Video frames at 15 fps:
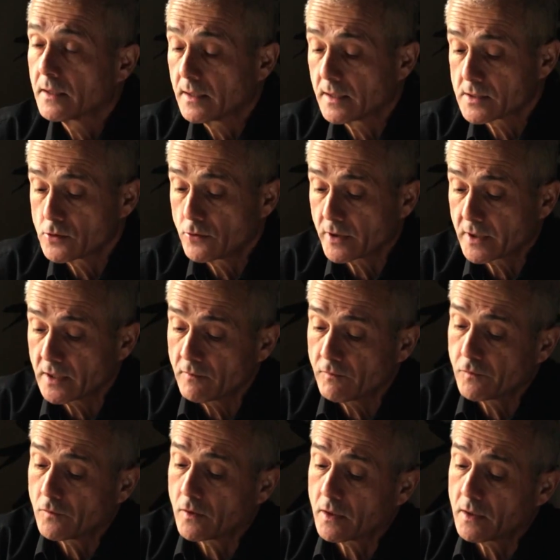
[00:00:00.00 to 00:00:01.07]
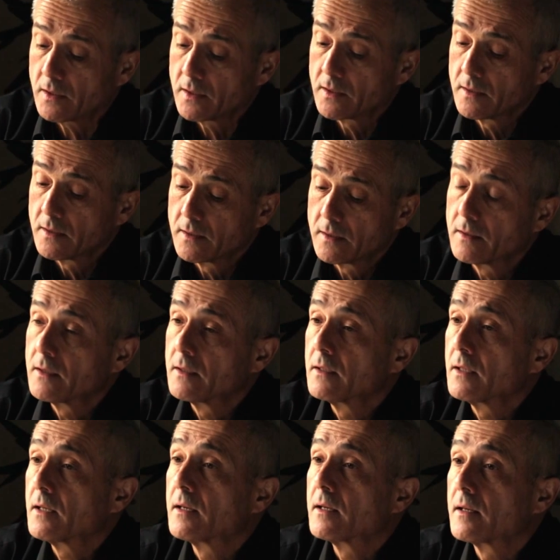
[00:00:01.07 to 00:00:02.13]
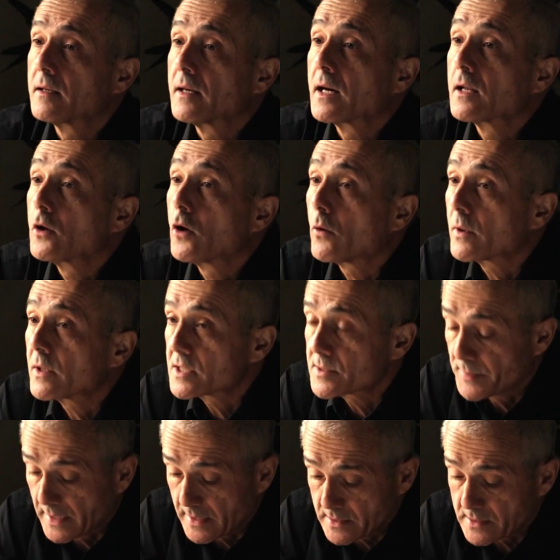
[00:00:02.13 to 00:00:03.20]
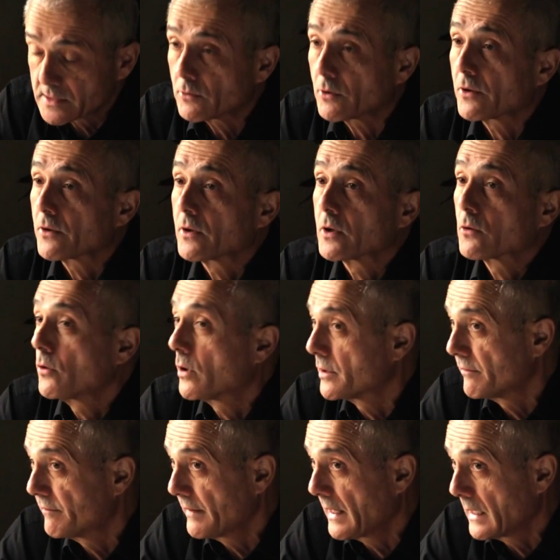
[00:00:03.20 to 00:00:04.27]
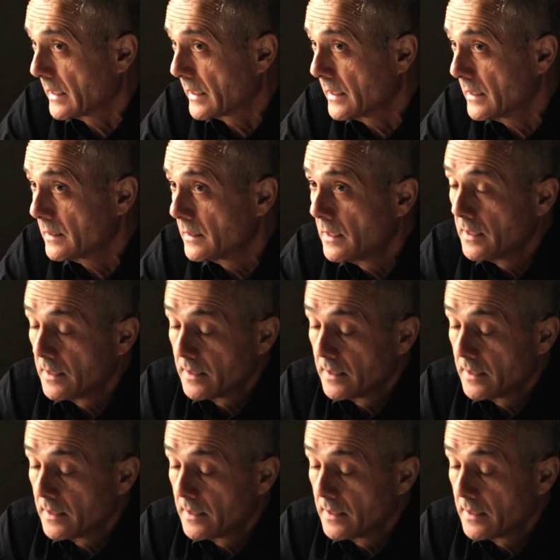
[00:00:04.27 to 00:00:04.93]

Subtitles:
is looking for a lower space, or called a valley,